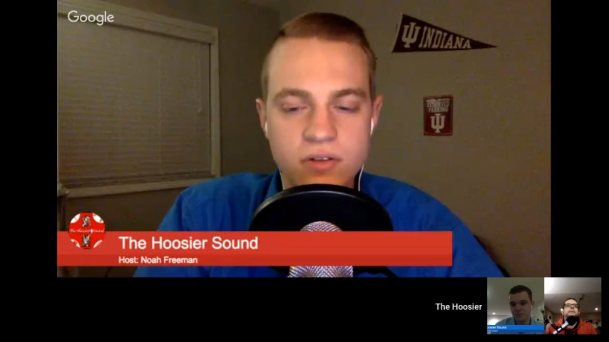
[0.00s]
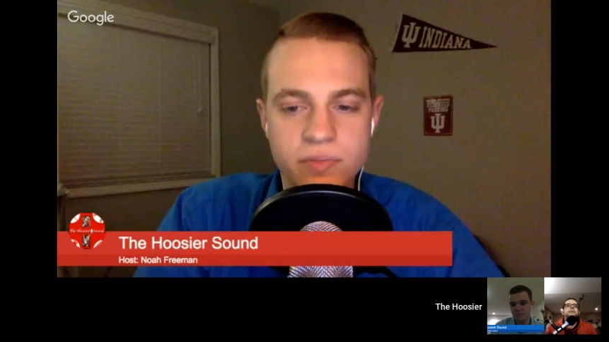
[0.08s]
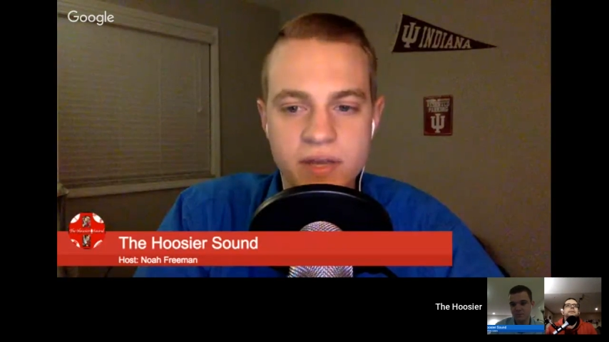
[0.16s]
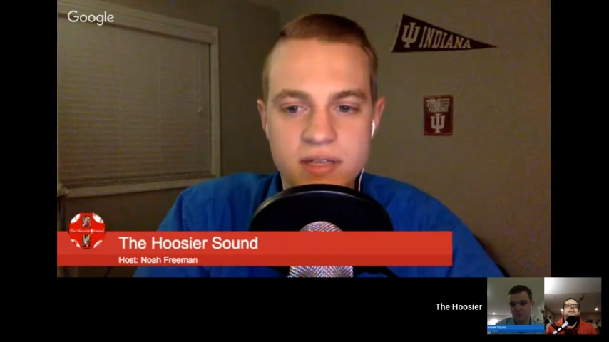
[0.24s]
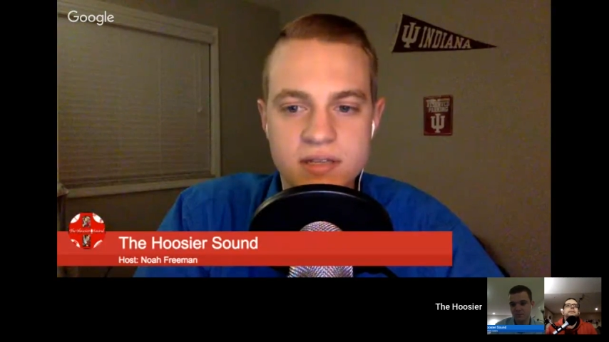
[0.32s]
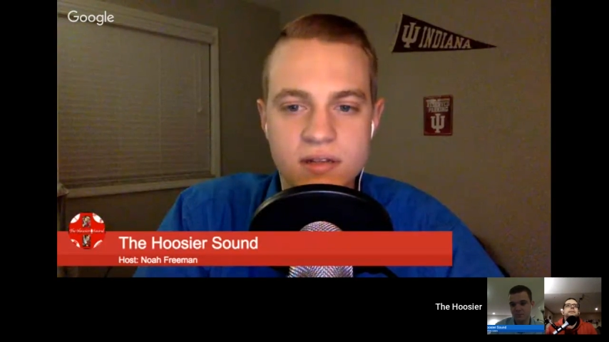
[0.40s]

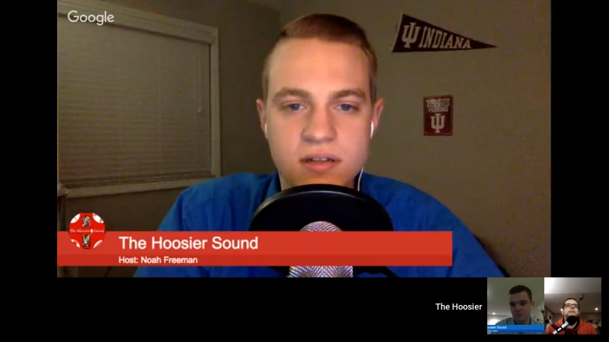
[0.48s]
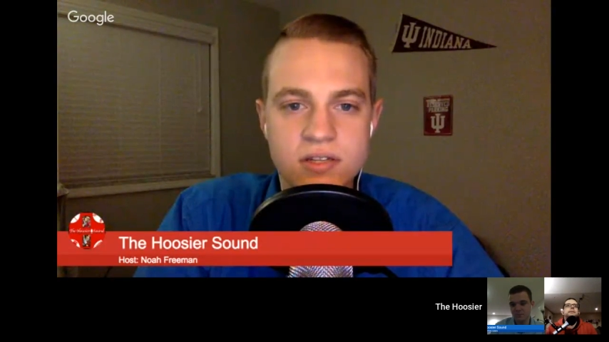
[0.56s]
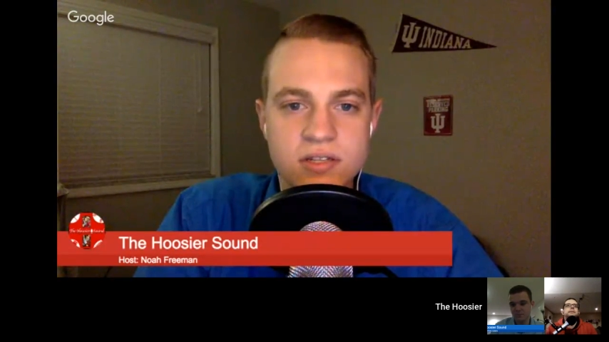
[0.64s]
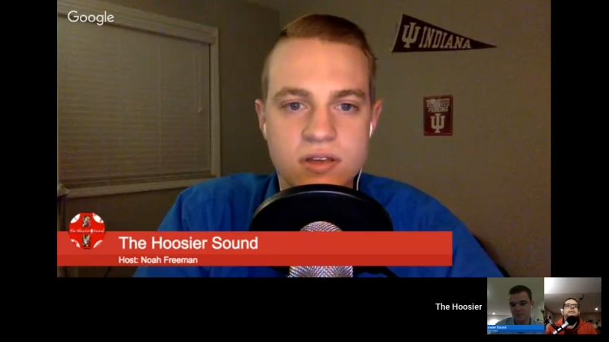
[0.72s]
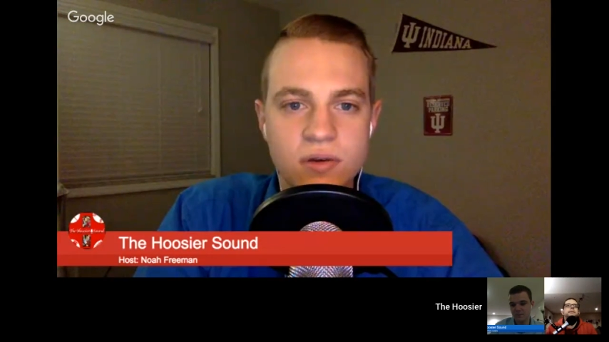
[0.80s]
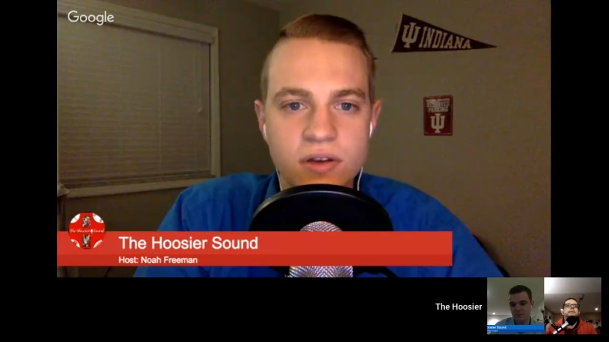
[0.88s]
basically
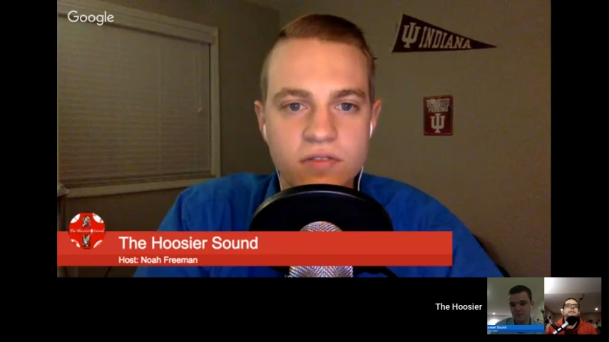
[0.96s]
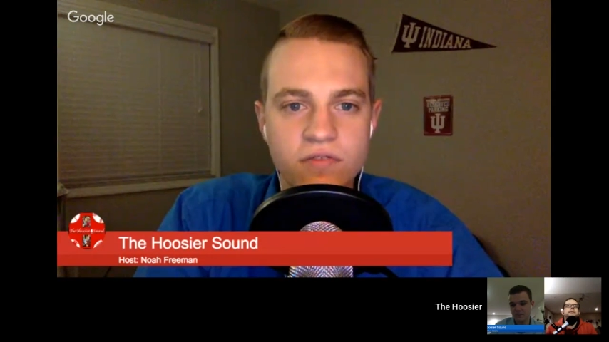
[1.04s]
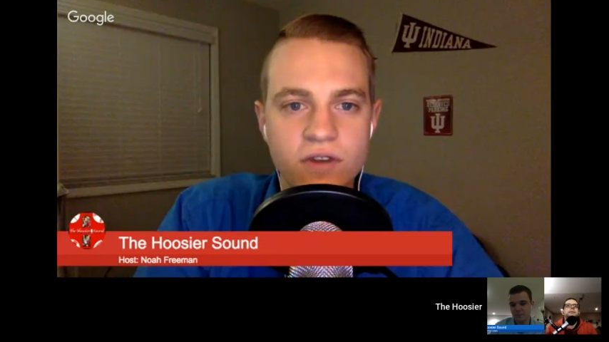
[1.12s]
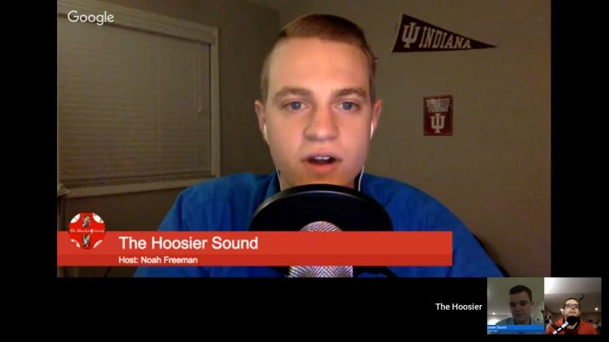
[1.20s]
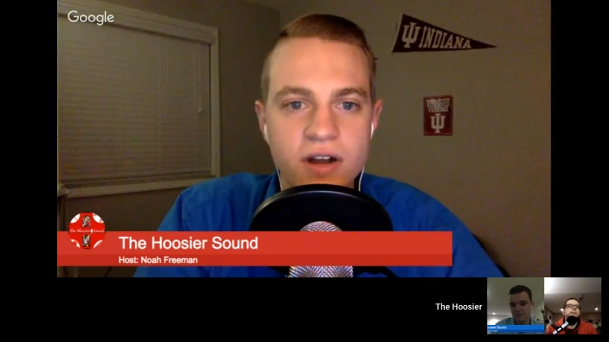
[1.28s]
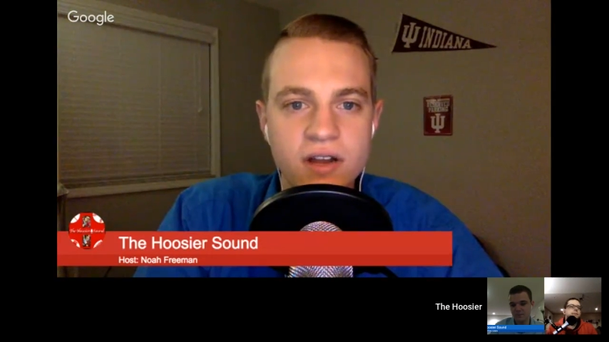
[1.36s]
just going
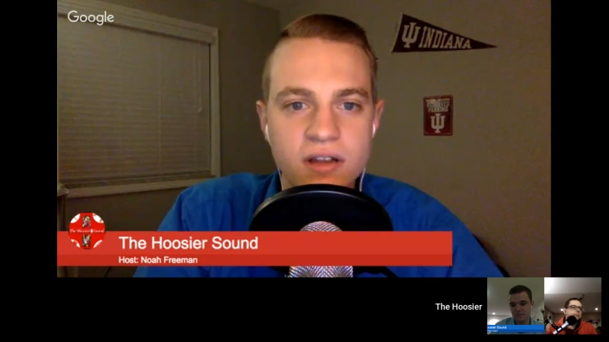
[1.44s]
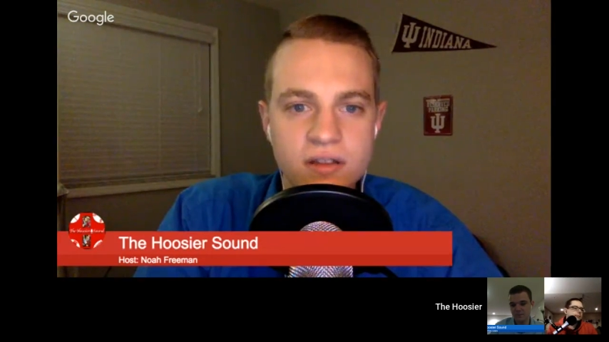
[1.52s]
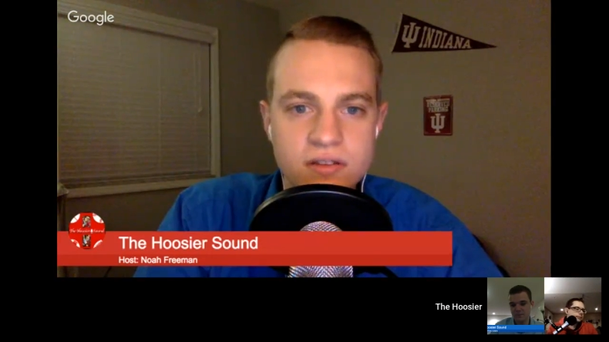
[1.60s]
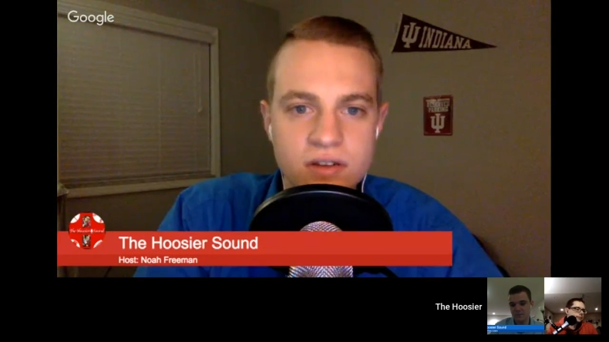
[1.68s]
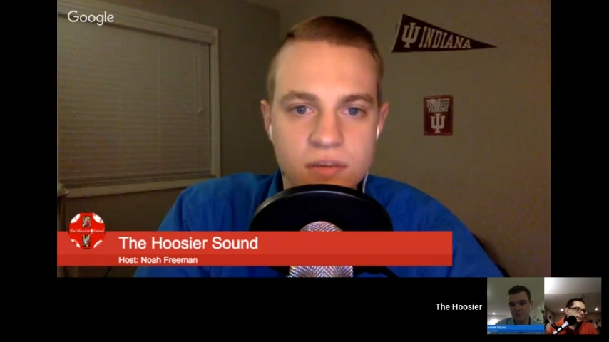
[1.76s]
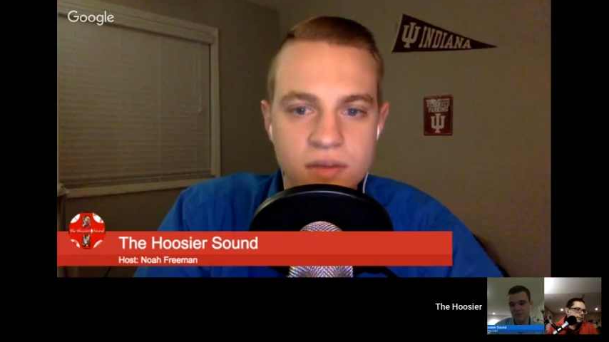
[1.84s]
far into the
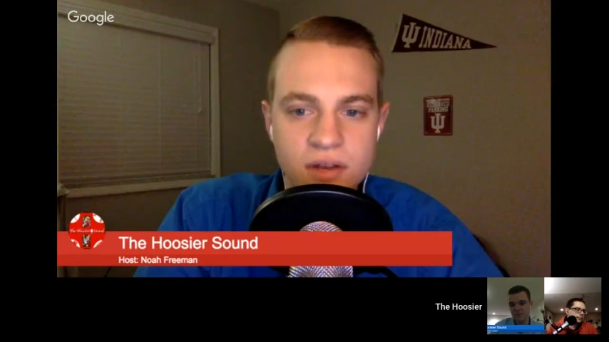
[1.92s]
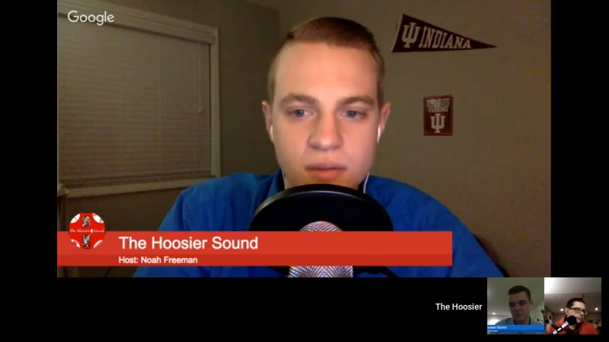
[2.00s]
tournament,